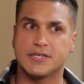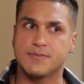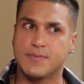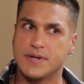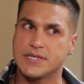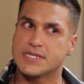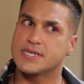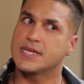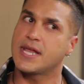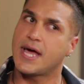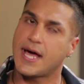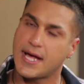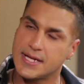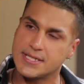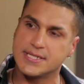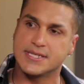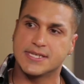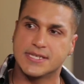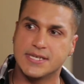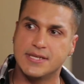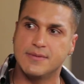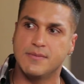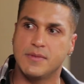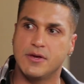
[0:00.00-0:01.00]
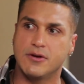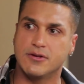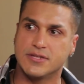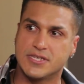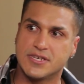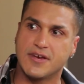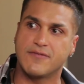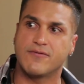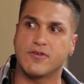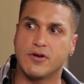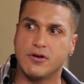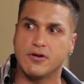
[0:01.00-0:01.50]
this person had seen me on
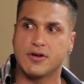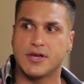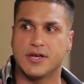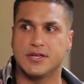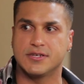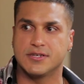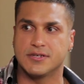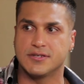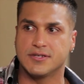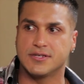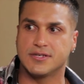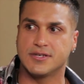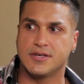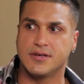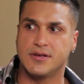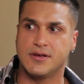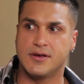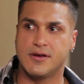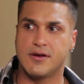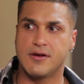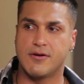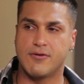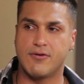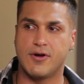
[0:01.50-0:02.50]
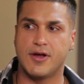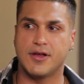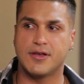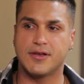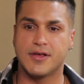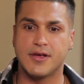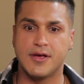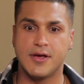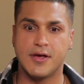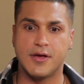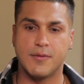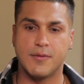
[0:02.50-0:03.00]
several occasions, right?